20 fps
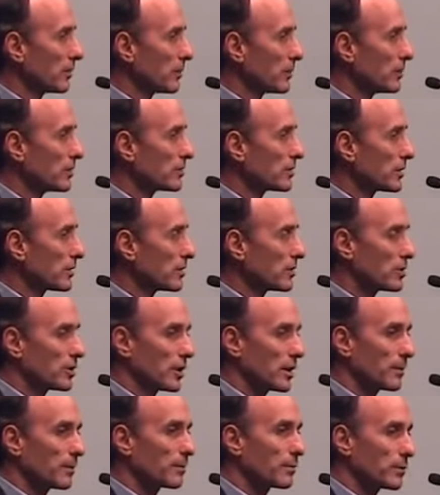producing
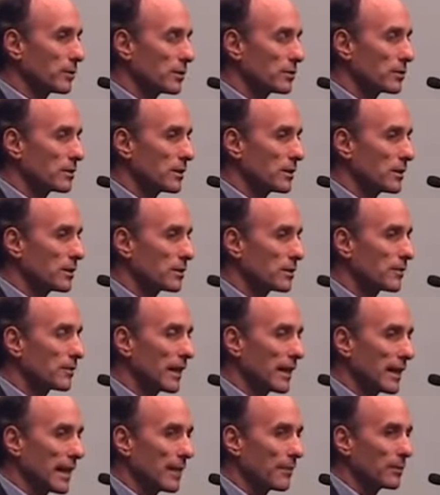GM proteins. If
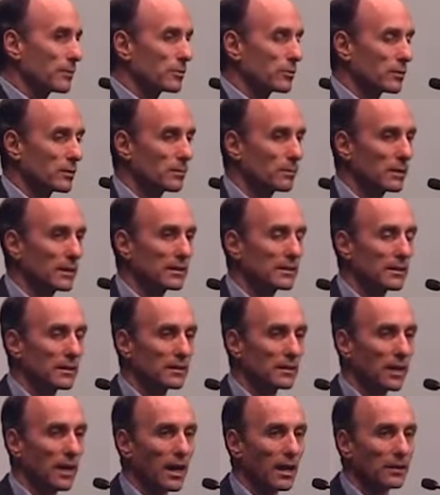that happens with the
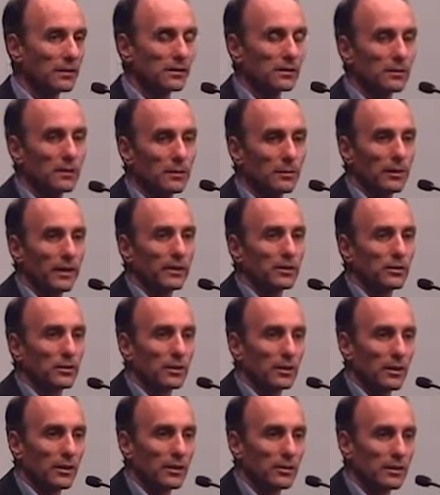BT toxin, it might
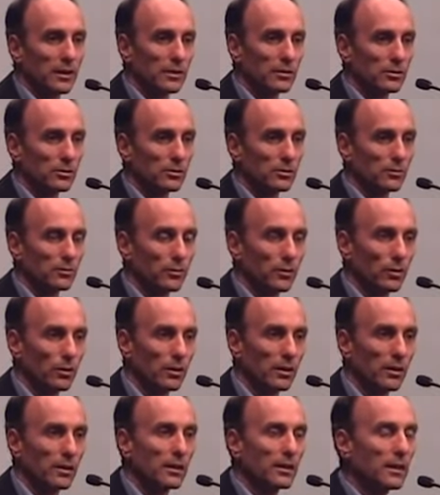turn our intestinal
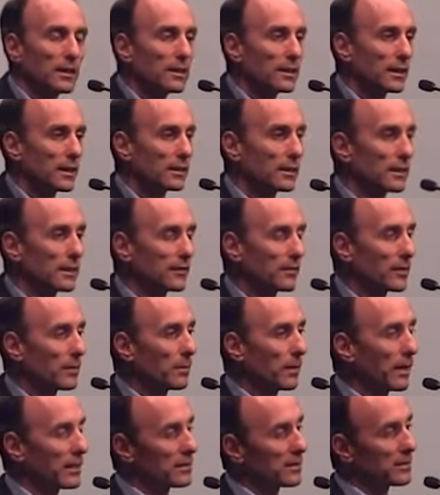flora into living
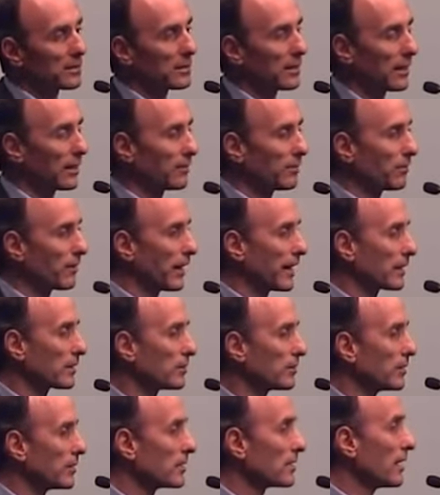pesticide
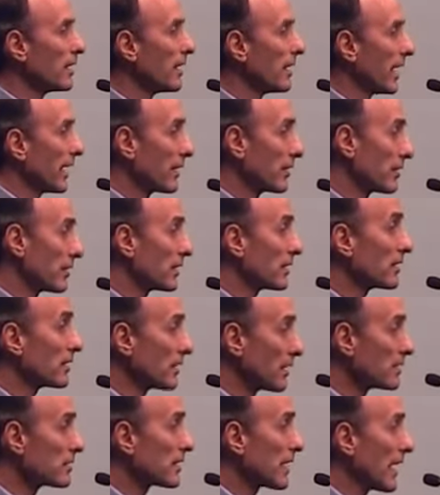factories. I think it
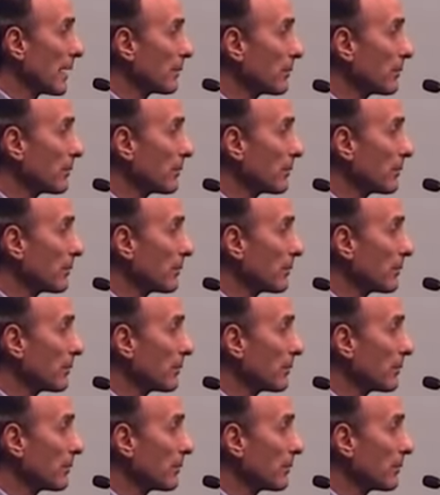does